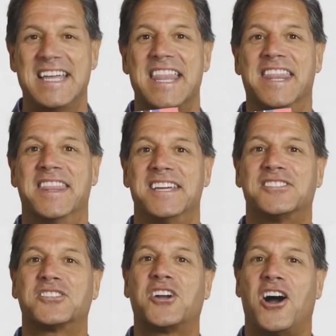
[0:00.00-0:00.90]

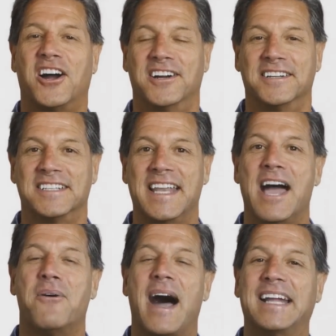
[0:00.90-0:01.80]
this card.
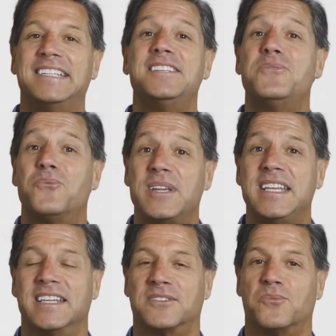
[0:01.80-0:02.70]
Now, I didn't
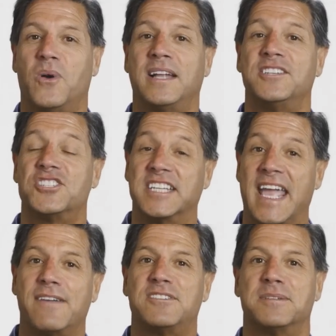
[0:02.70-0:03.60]
read it when she
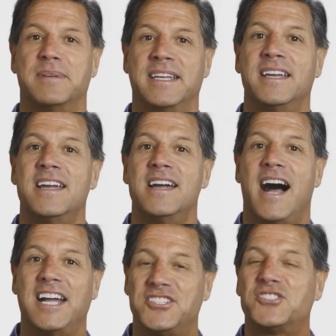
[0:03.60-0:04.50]
gave it to me.
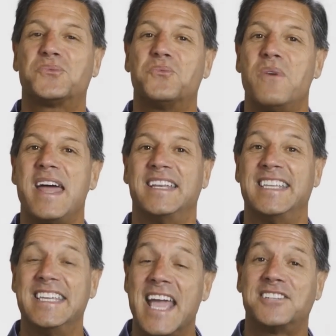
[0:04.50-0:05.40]
I just read it
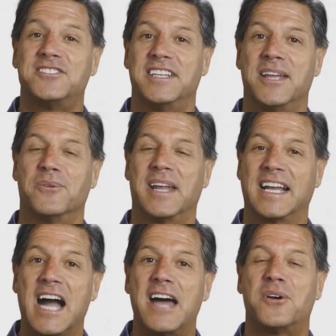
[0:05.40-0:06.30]
yesterday when I
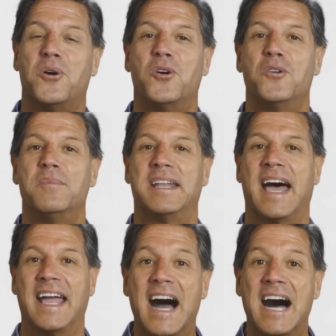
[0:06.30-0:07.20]
got home and
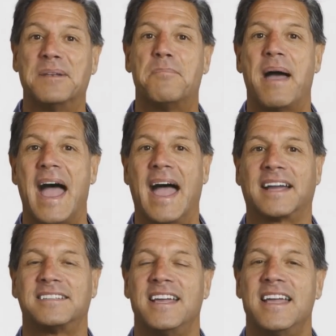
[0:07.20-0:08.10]
I unpacked.